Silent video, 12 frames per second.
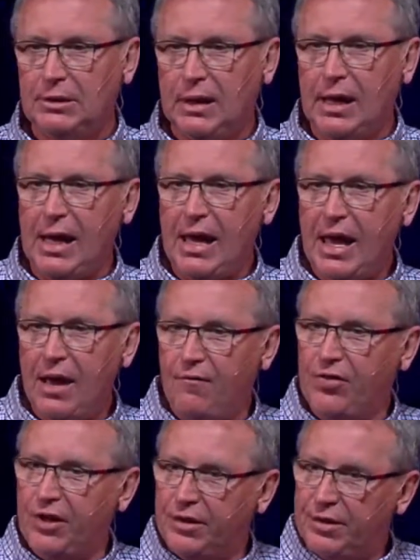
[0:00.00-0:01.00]
I
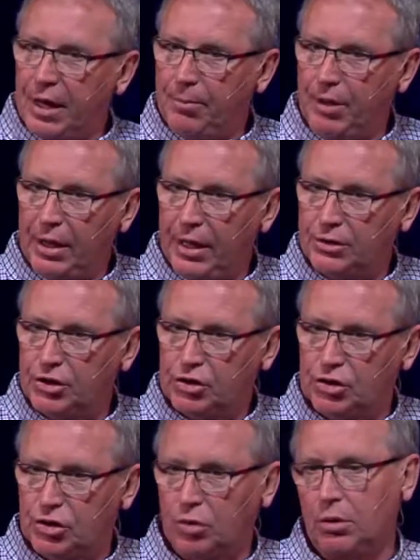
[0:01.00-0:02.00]
have the double-edged
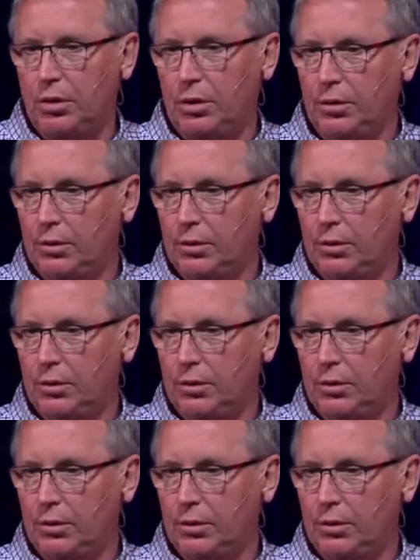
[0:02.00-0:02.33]
sword.